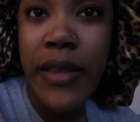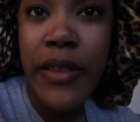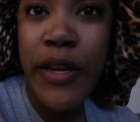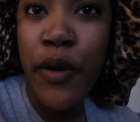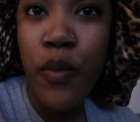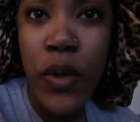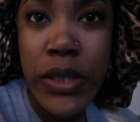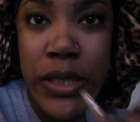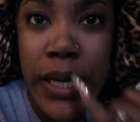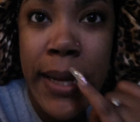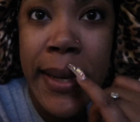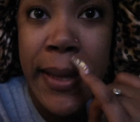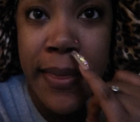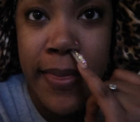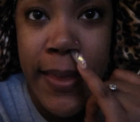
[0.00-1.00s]
There wasn't
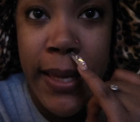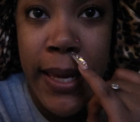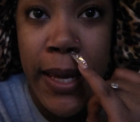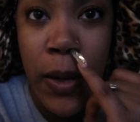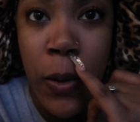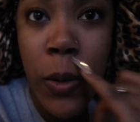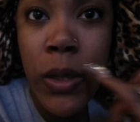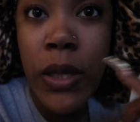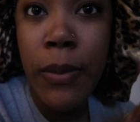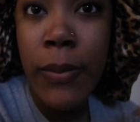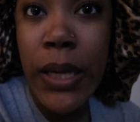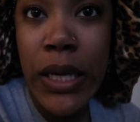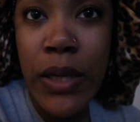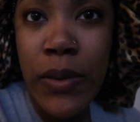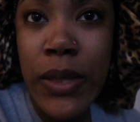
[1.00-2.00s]
anything on the
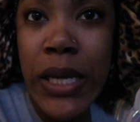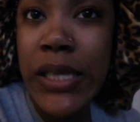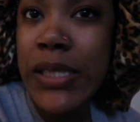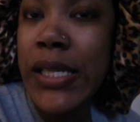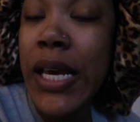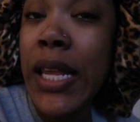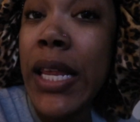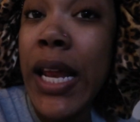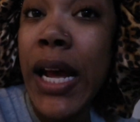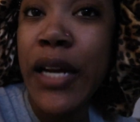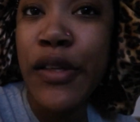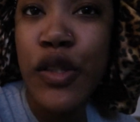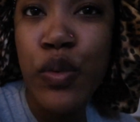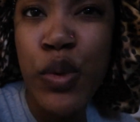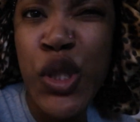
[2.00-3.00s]
menu that said that I
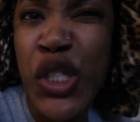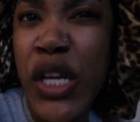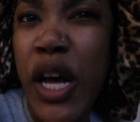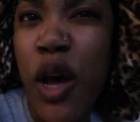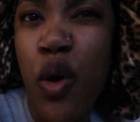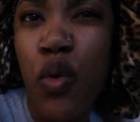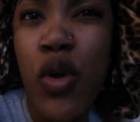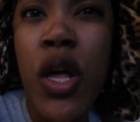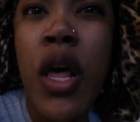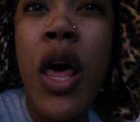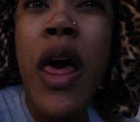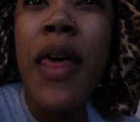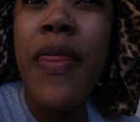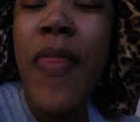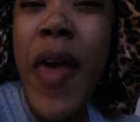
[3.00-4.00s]
can switch it out.
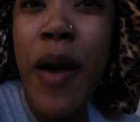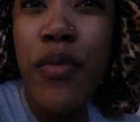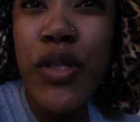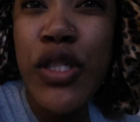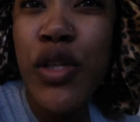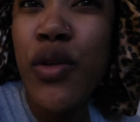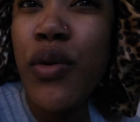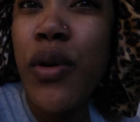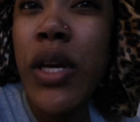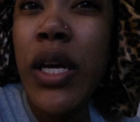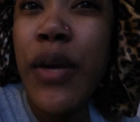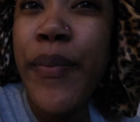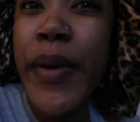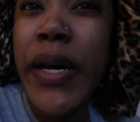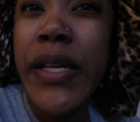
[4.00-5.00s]
That was
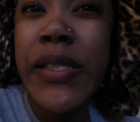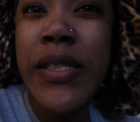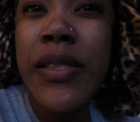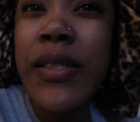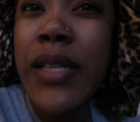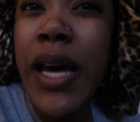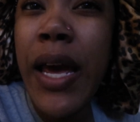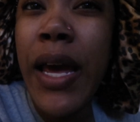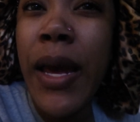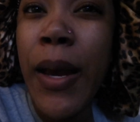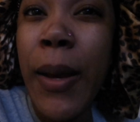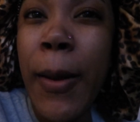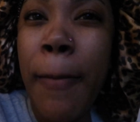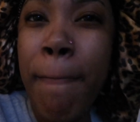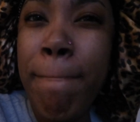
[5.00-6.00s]
annoying because it's
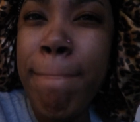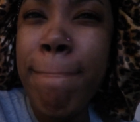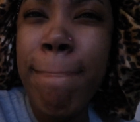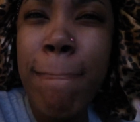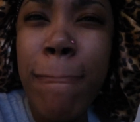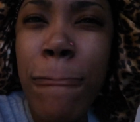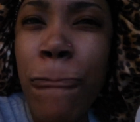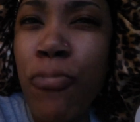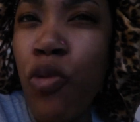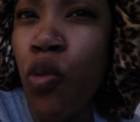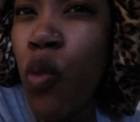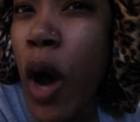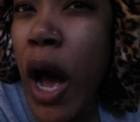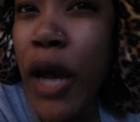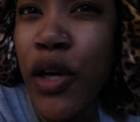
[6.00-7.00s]
like,
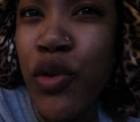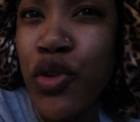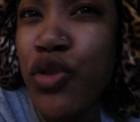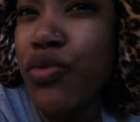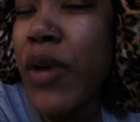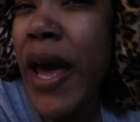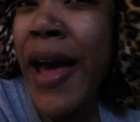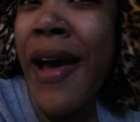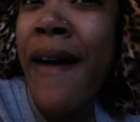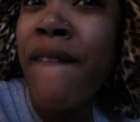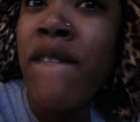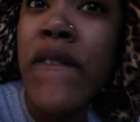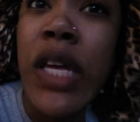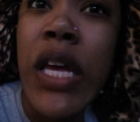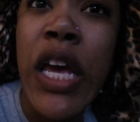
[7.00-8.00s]
why don't you have
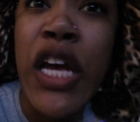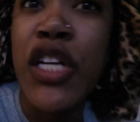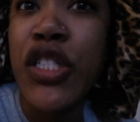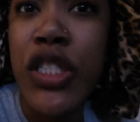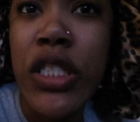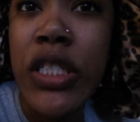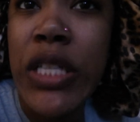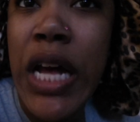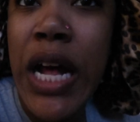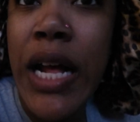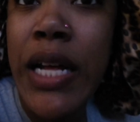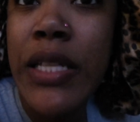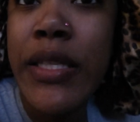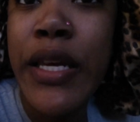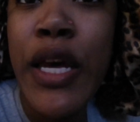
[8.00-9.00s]
extra
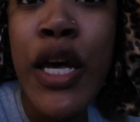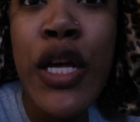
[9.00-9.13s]
sides?